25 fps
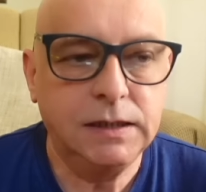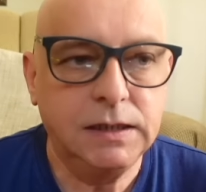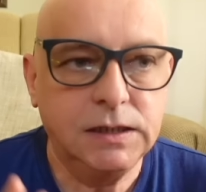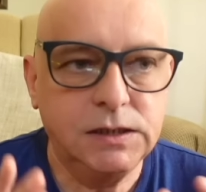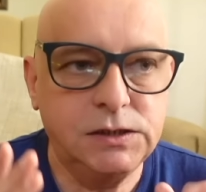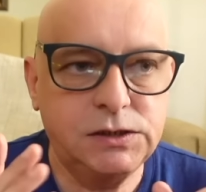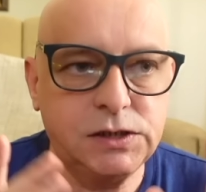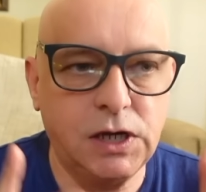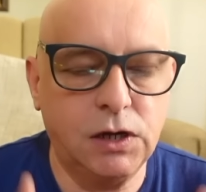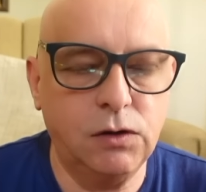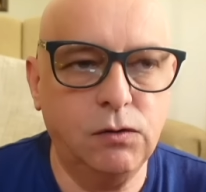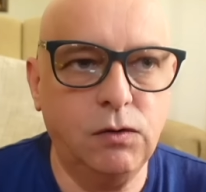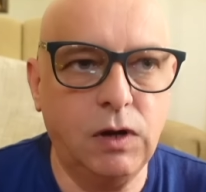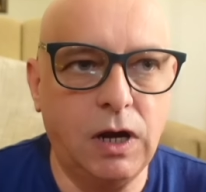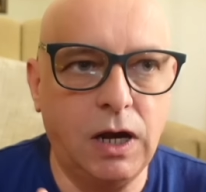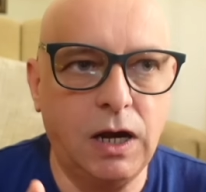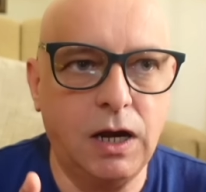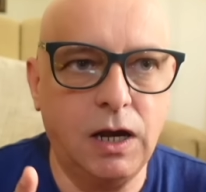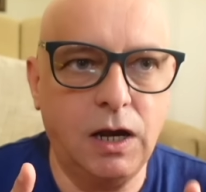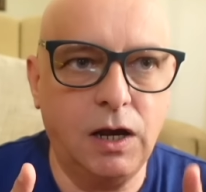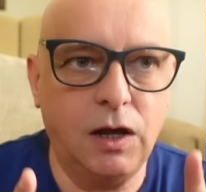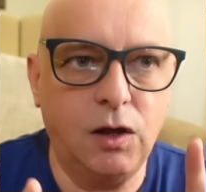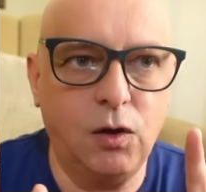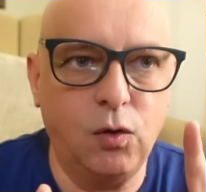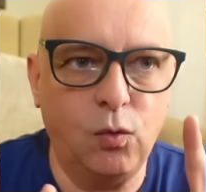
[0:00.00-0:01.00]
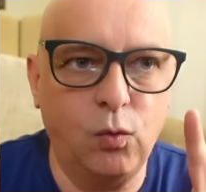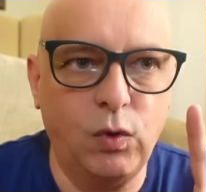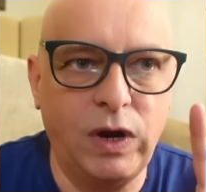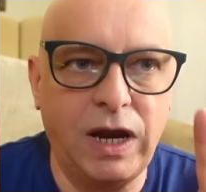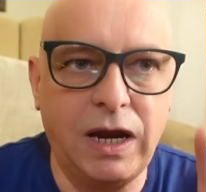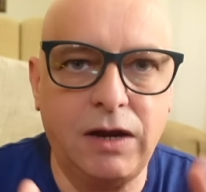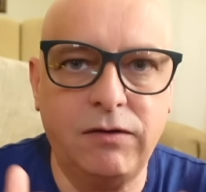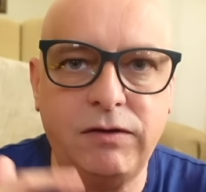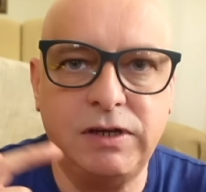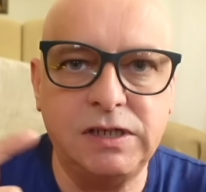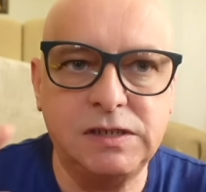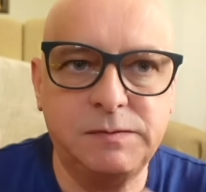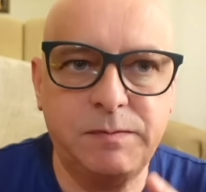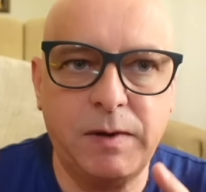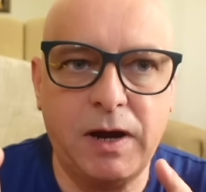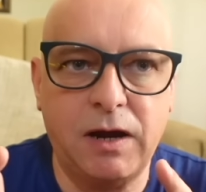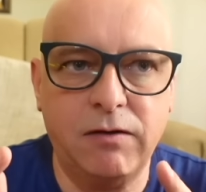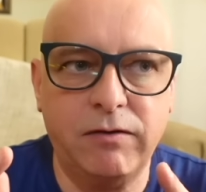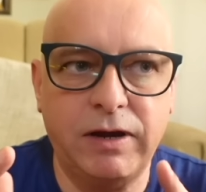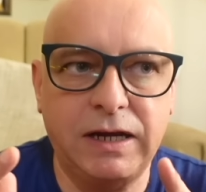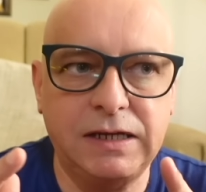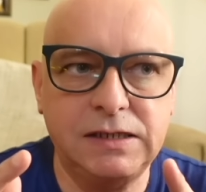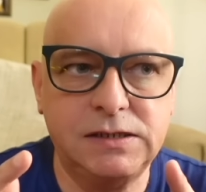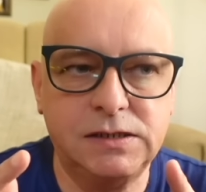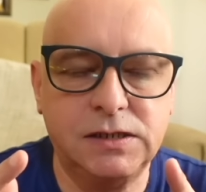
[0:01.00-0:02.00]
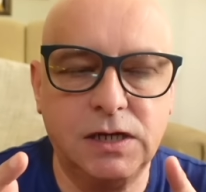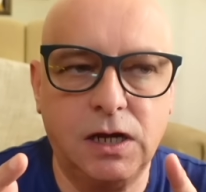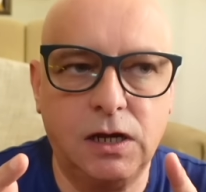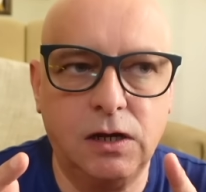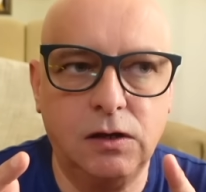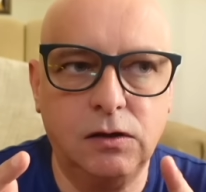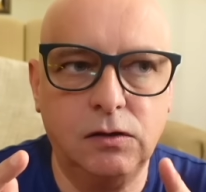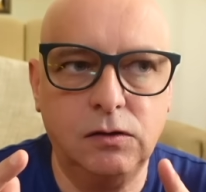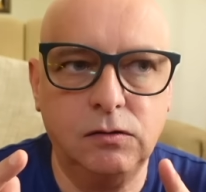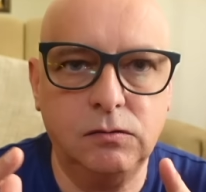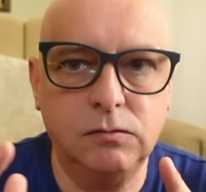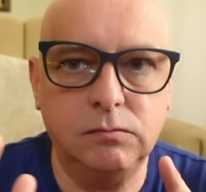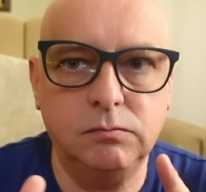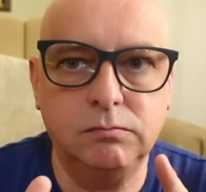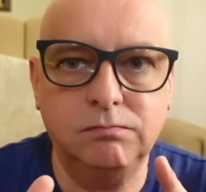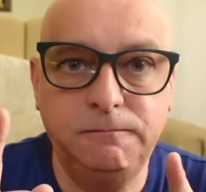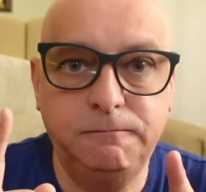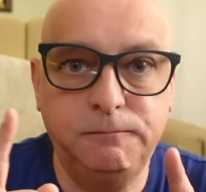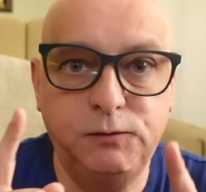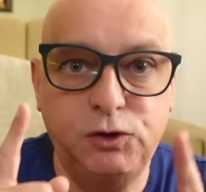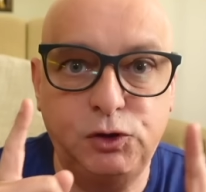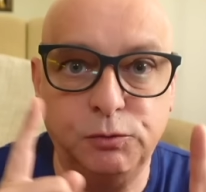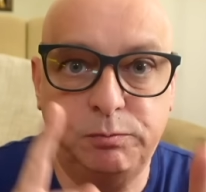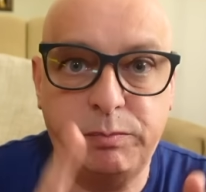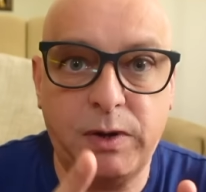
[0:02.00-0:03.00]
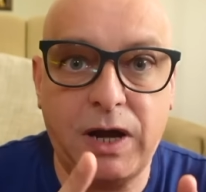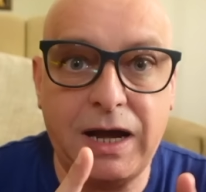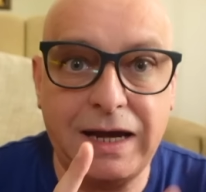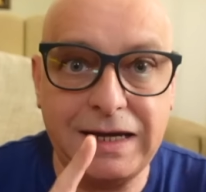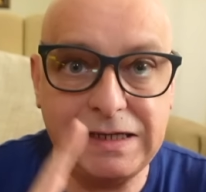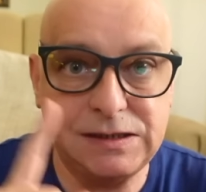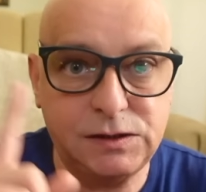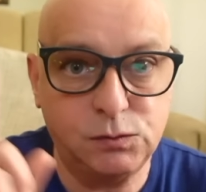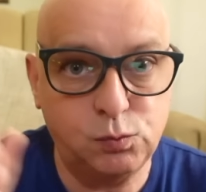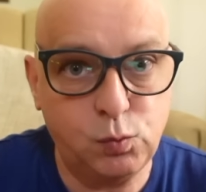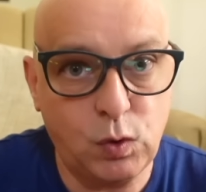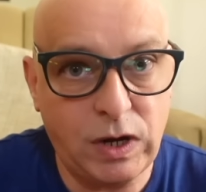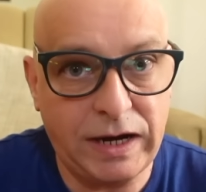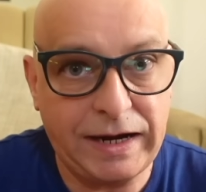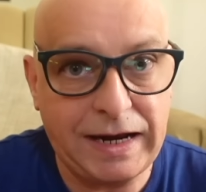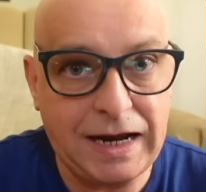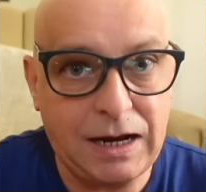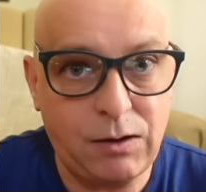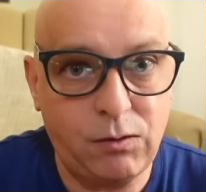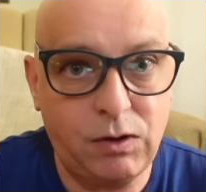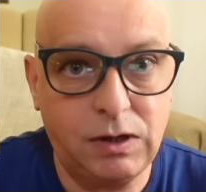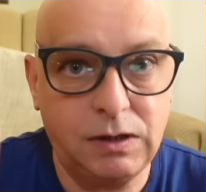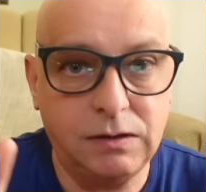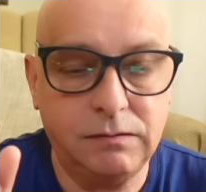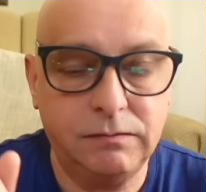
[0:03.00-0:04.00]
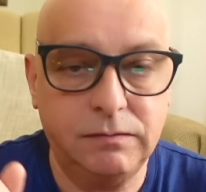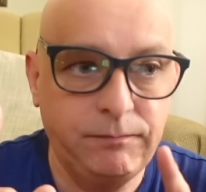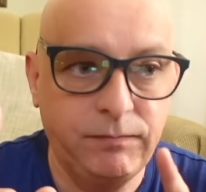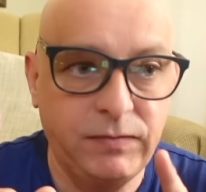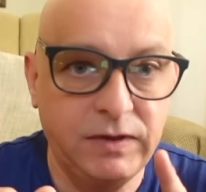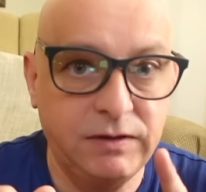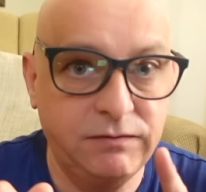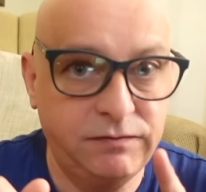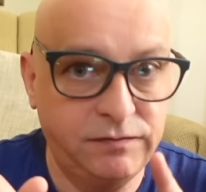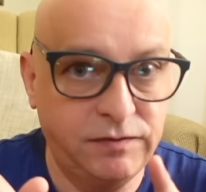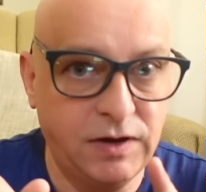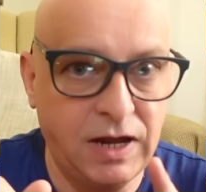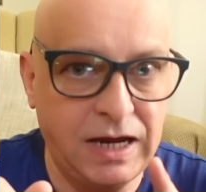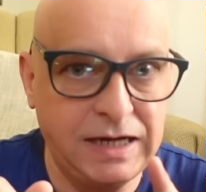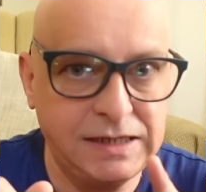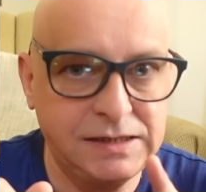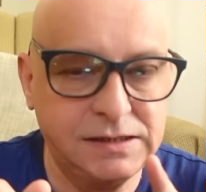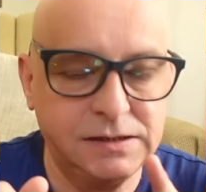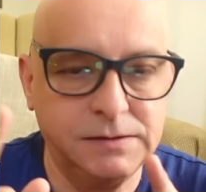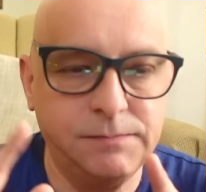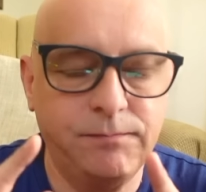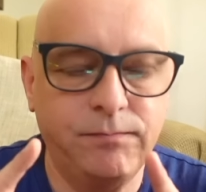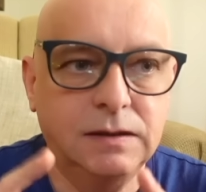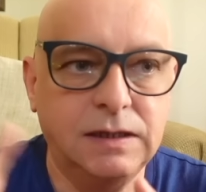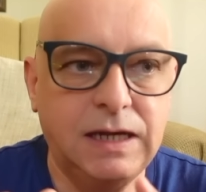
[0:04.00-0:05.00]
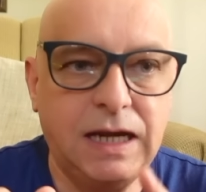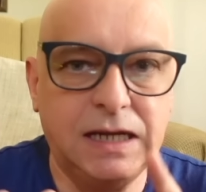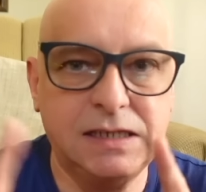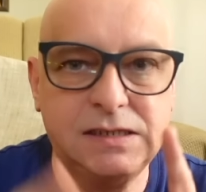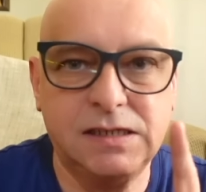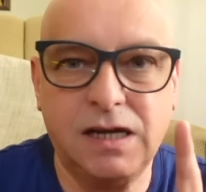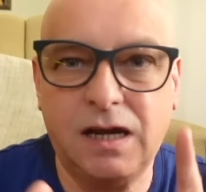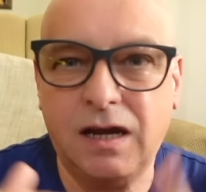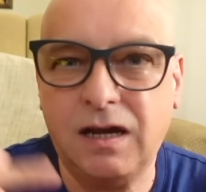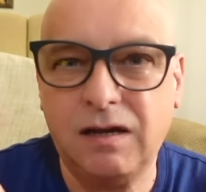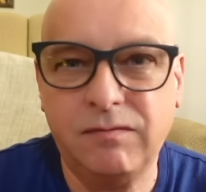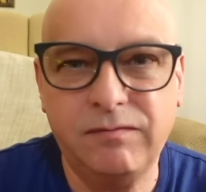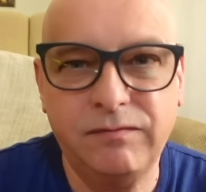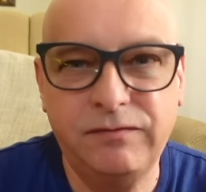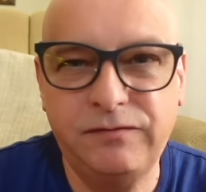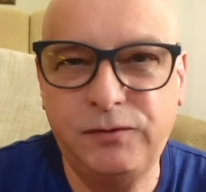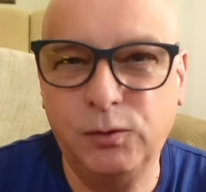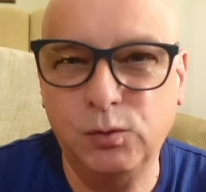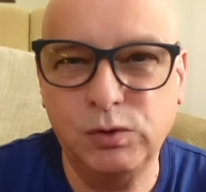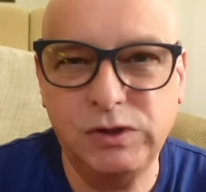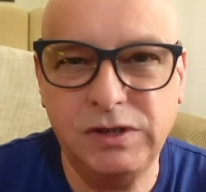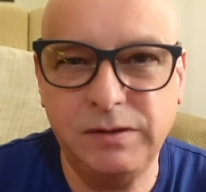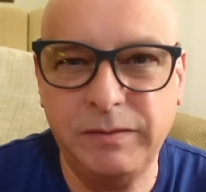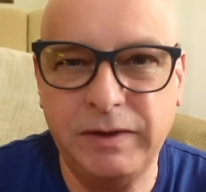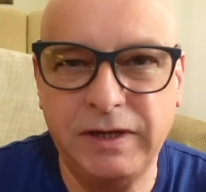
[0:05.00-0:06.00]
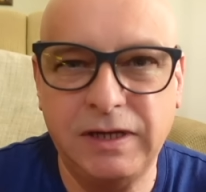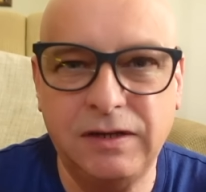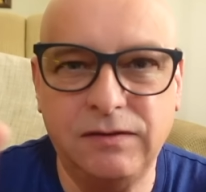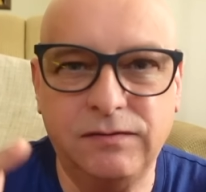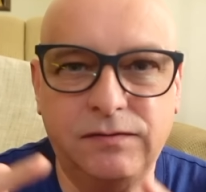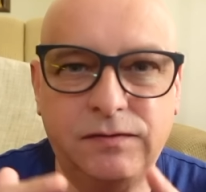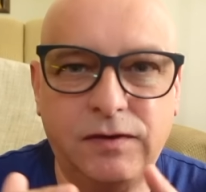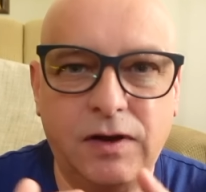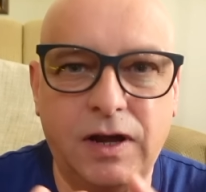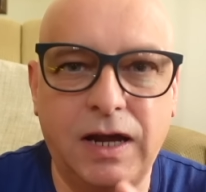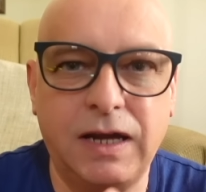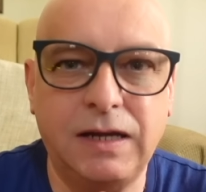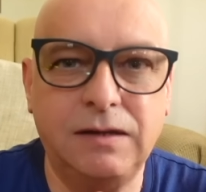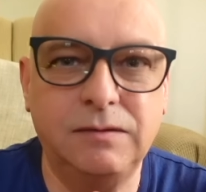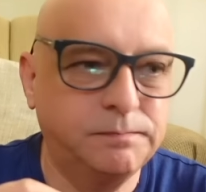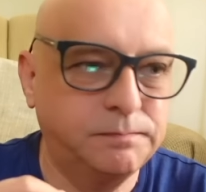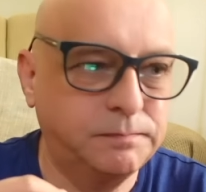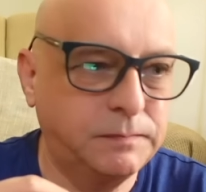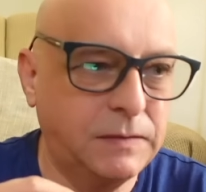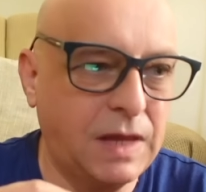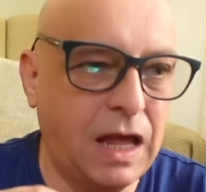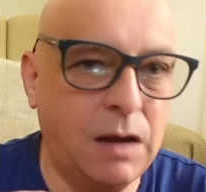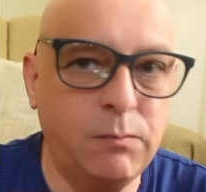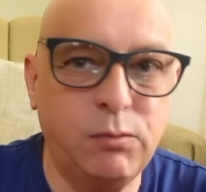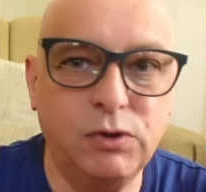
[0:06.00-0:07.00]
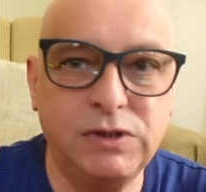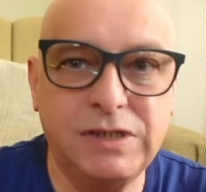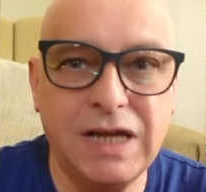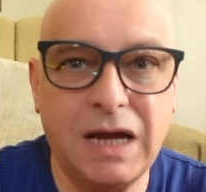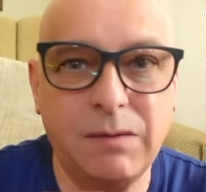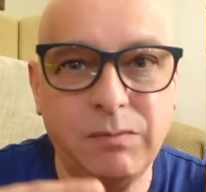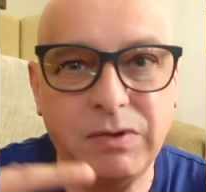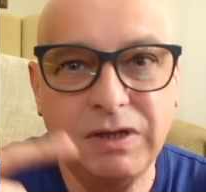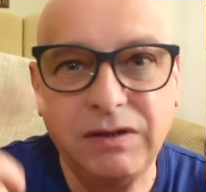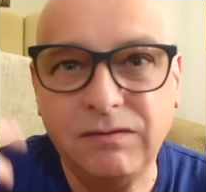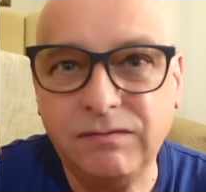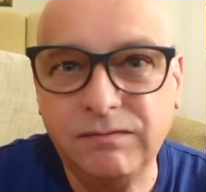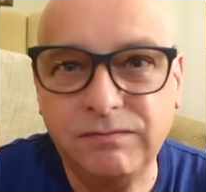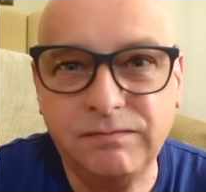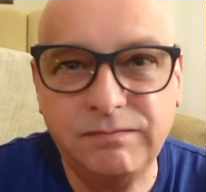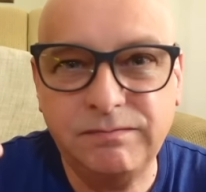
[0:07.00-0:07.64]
So where is Bahrain? So Dubai is 1 hour flight. Qatar, 40-minute flight. Abu Dhabi,